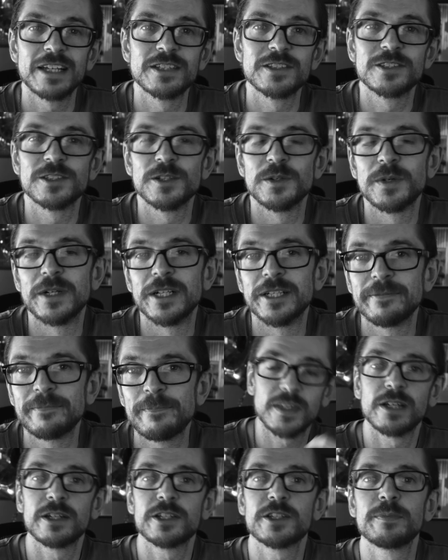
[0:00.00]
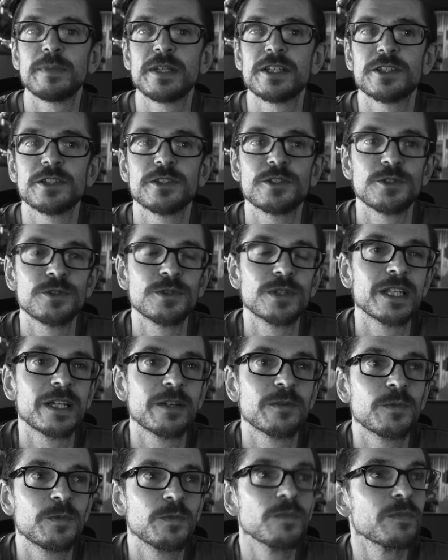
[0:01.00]
and so on. Now, I should mention too
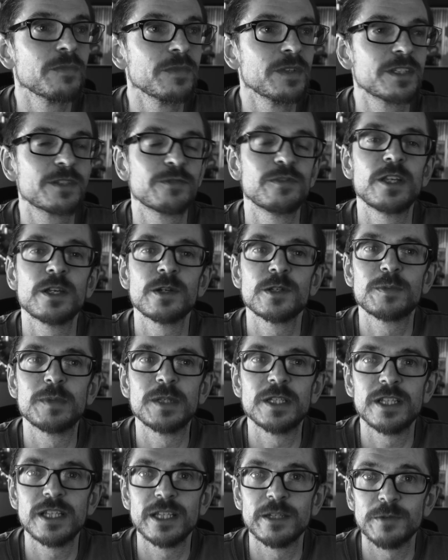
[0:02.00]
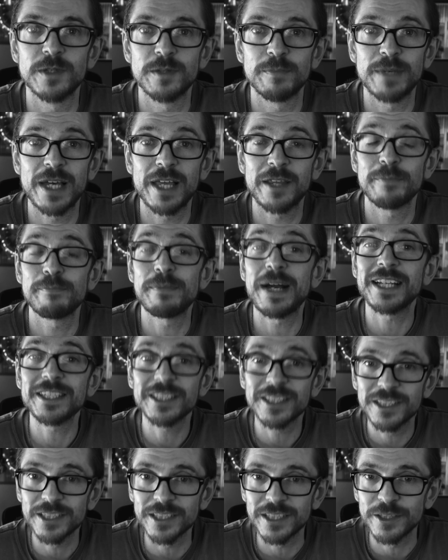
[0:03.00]
that this video has been dealing with
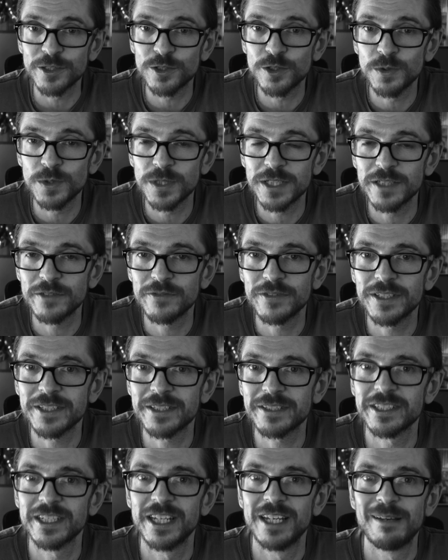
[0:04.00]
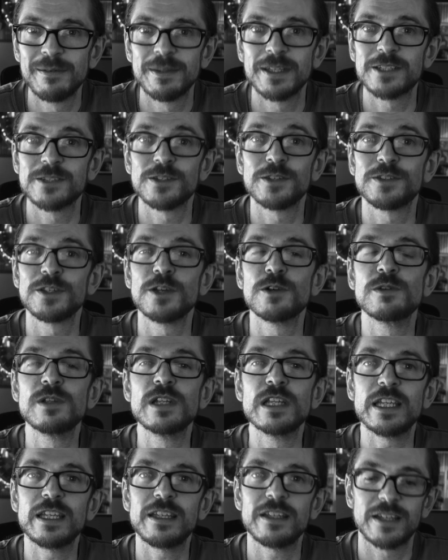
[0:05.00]
mathematical intuitiveness. That's not the
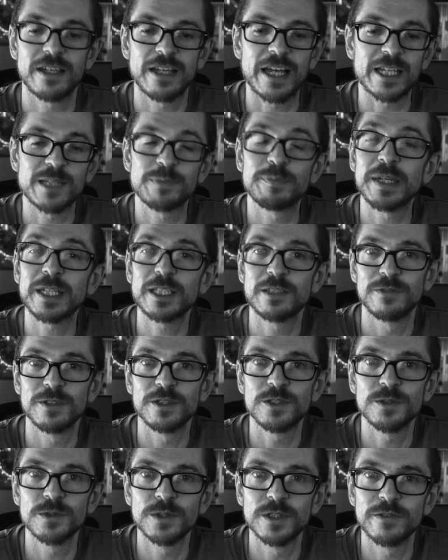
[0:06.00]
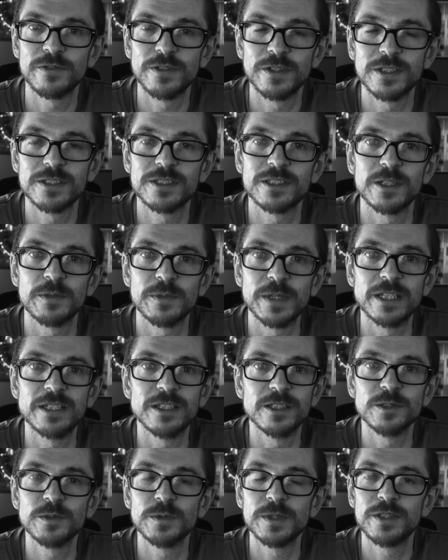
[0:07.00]
only aspect of intuitiveness that we
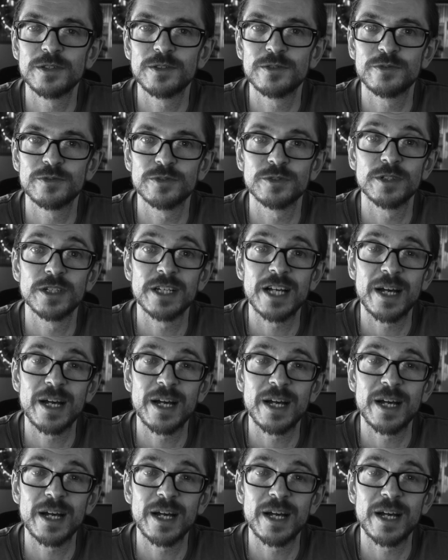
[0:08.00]
deal with for an